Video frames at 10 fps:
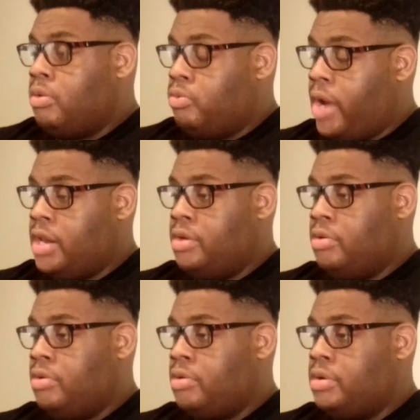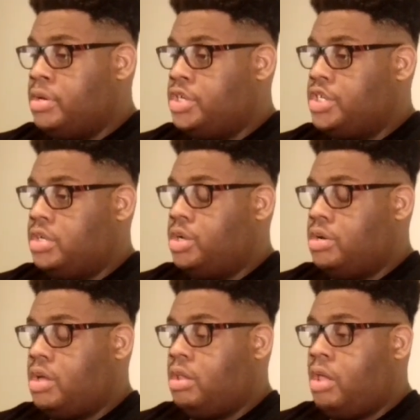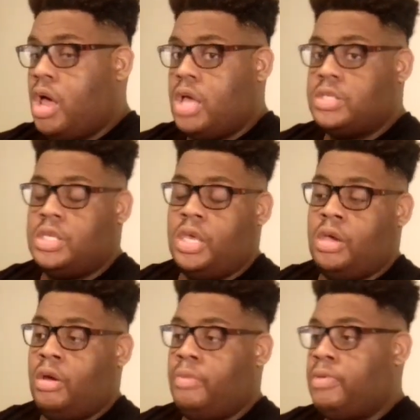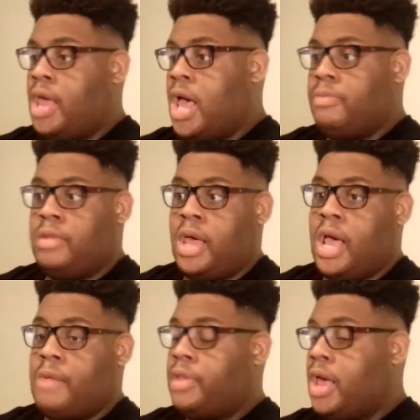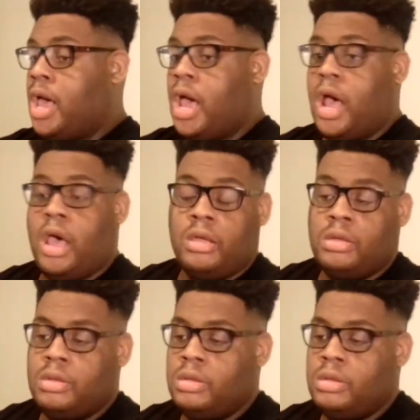Randy Orton should took a loss here, blah, blah, blah.